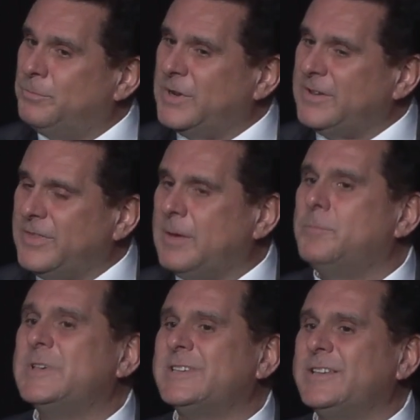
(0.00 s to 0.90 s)
But if they're
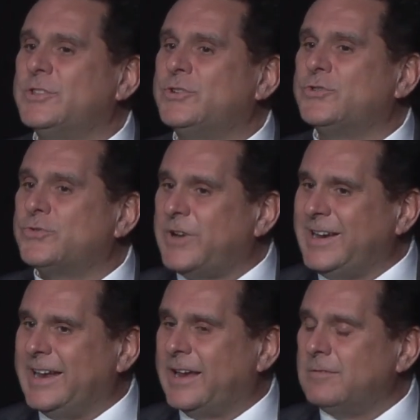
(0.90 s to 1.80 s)
missing the
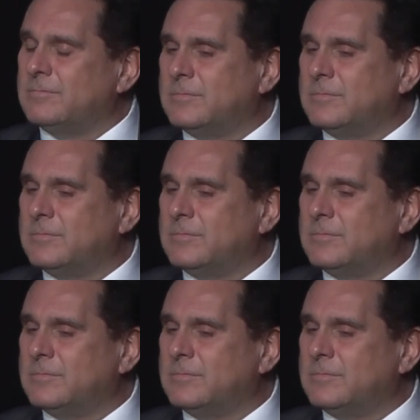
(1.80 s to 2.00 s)
training,